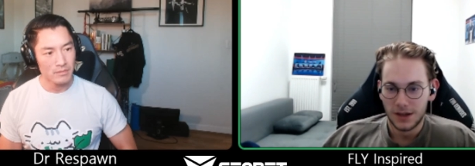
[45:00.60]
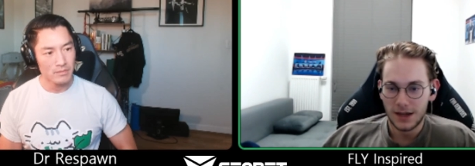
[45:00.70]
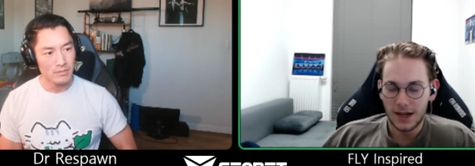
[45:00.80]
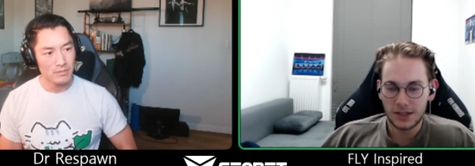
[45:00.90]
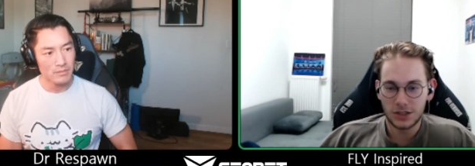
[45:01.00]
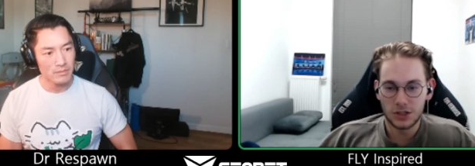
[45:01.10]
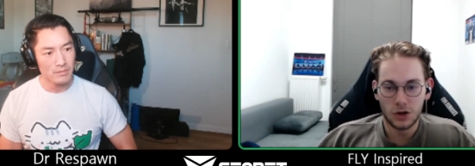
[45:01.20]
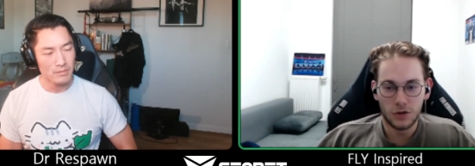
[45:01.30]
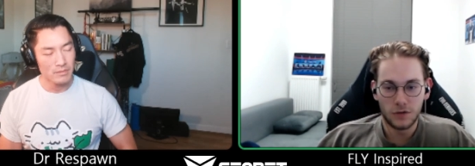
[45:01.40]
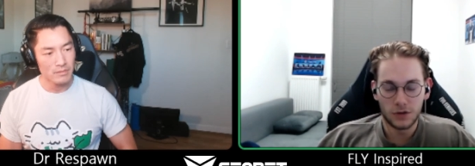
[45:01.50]
Speaker 1: actually know
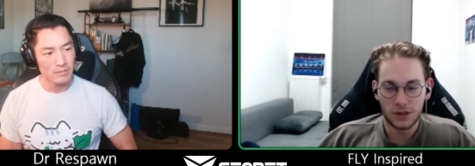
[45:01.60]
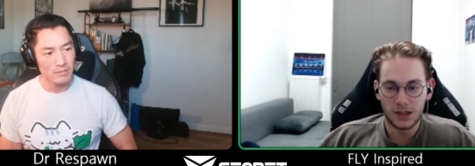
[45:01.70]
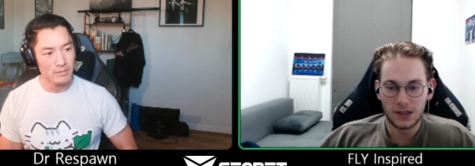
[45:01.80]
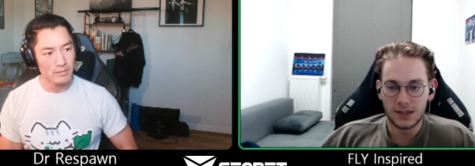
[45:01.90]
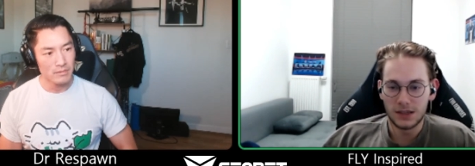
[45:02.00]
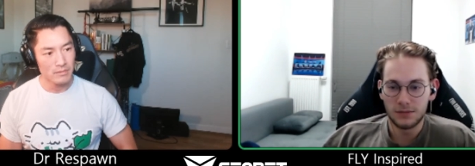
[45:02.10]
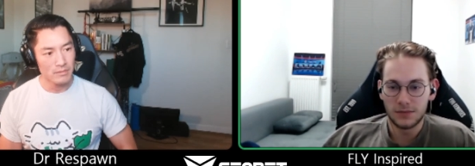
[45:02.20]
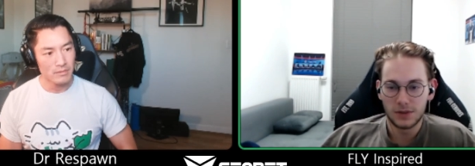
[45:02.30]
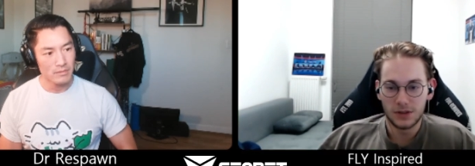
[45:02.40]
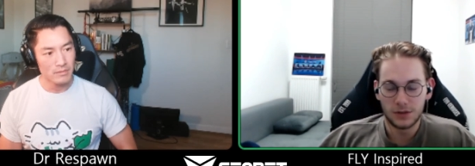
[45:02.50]
for the team
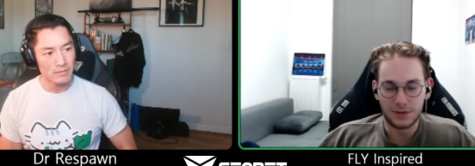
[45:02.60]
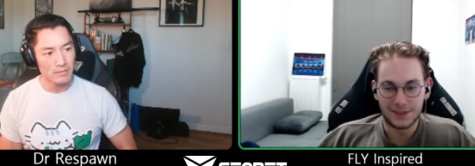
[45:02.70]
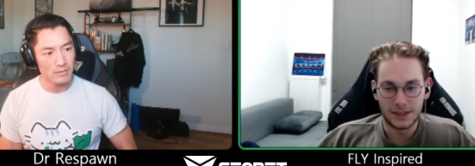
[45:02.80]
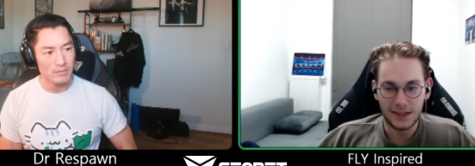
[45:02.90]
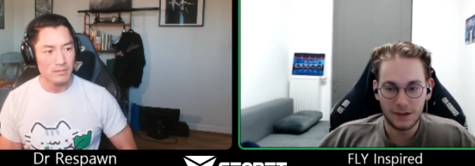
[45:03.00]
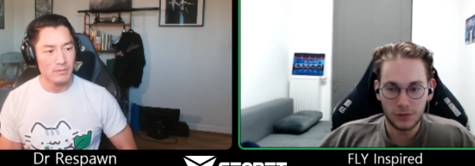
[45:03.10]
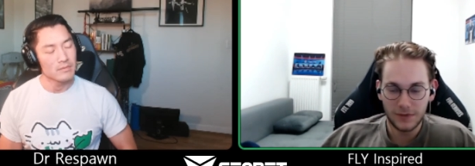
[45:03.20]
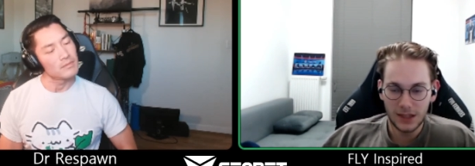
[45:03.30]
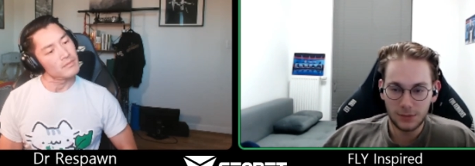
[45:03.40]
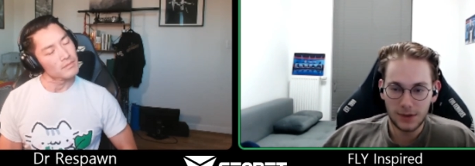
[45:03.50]
to stick with
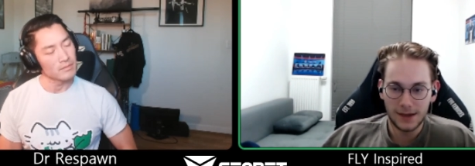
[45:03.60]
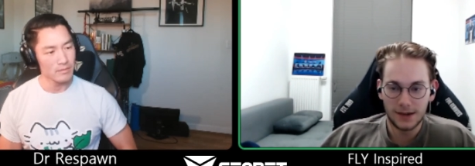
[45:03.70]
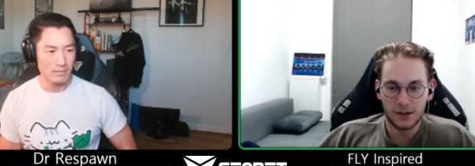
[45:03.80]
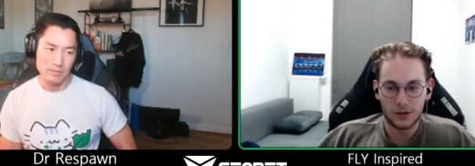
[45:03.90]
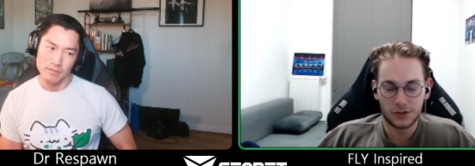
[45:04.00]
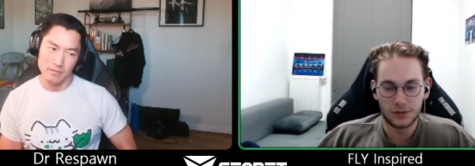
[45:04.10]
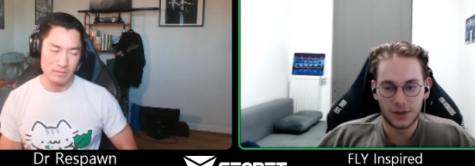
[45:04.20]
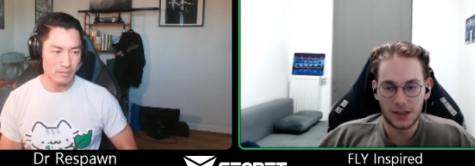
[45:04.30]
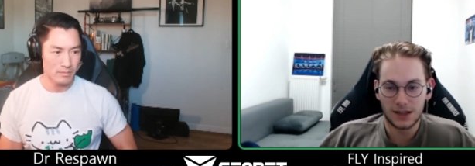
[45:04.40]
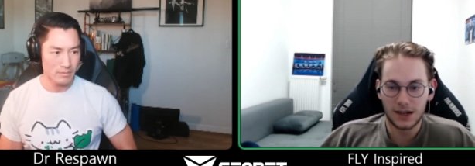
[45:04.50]
that player or should i
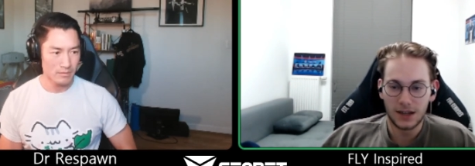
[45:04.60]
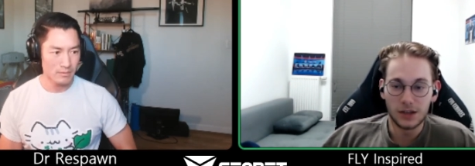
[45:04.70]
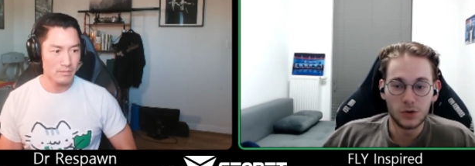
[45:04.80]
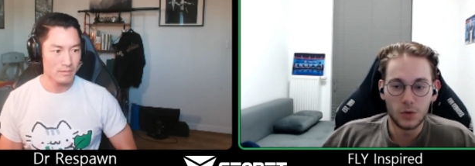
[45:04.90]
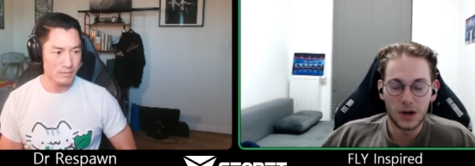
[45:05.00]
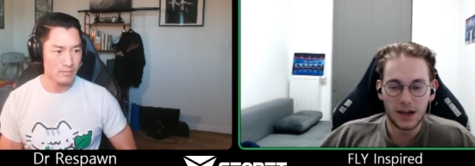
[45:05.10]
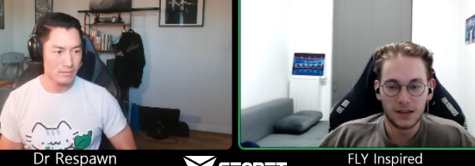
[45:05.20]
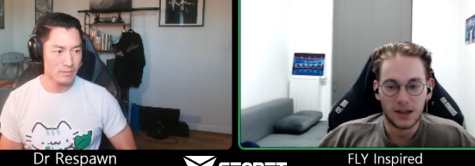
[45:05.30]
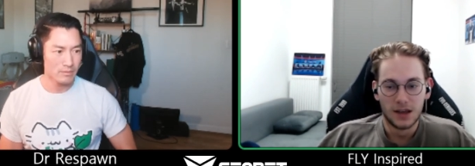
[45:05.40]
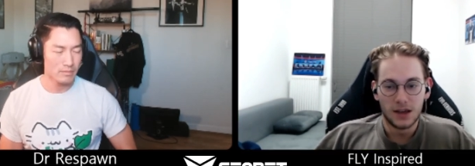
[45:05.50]
try a new one
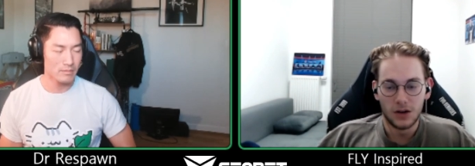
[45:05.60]
mm-hmm.